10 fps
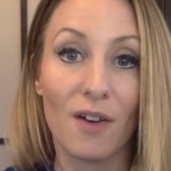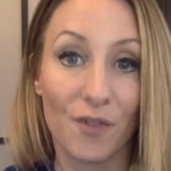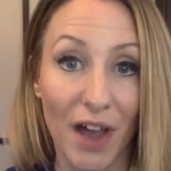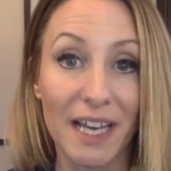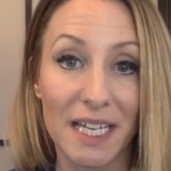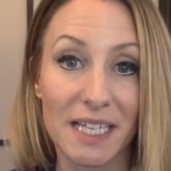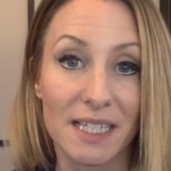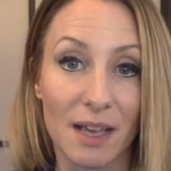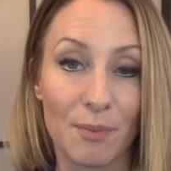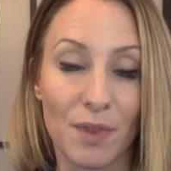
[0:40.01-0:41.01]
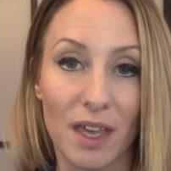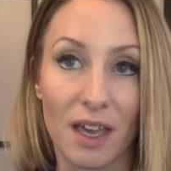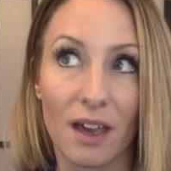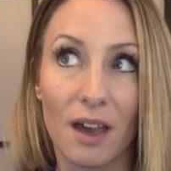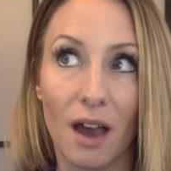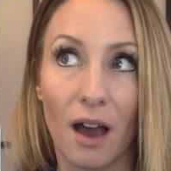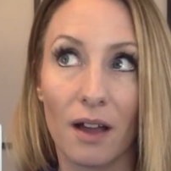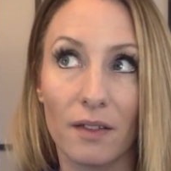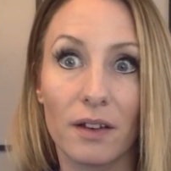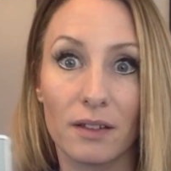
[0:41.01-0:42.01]
finding something
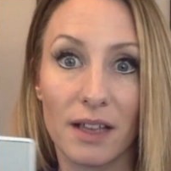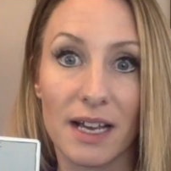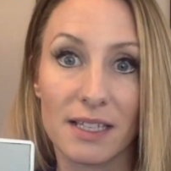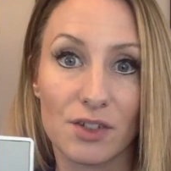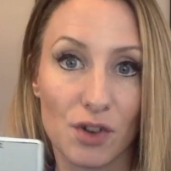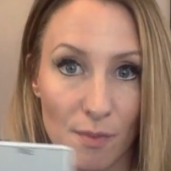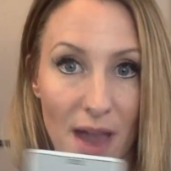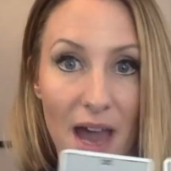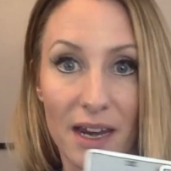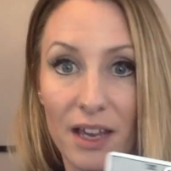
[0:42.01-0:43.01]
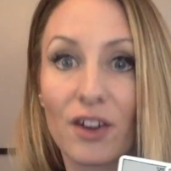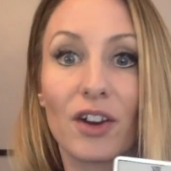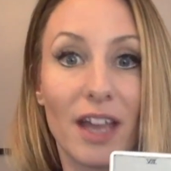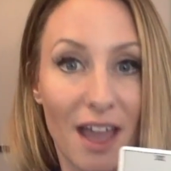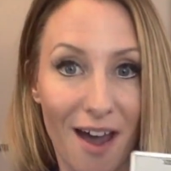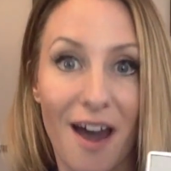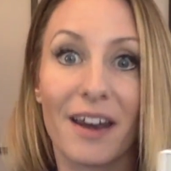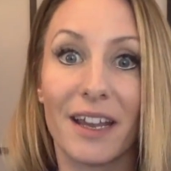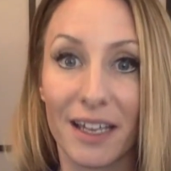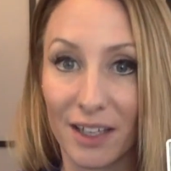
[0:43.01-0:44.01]
a little less dramatic or
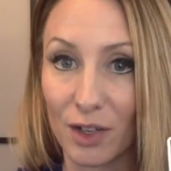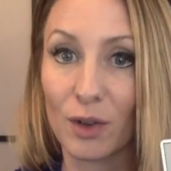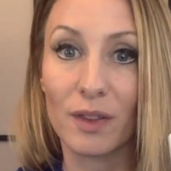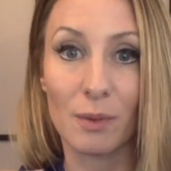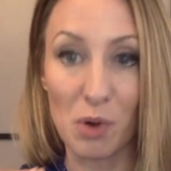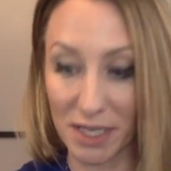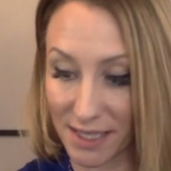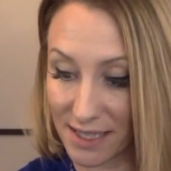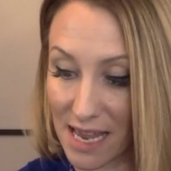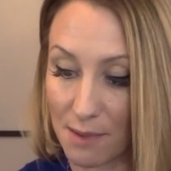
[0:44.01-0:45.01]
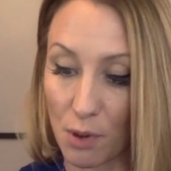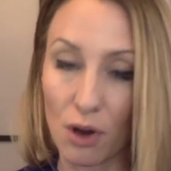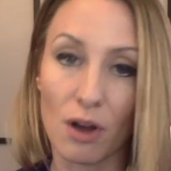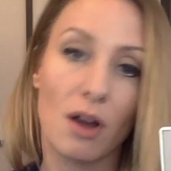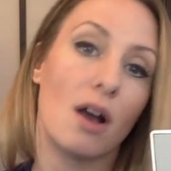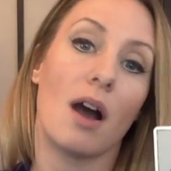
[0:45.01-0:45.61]
chaotic, you know, a little more stable.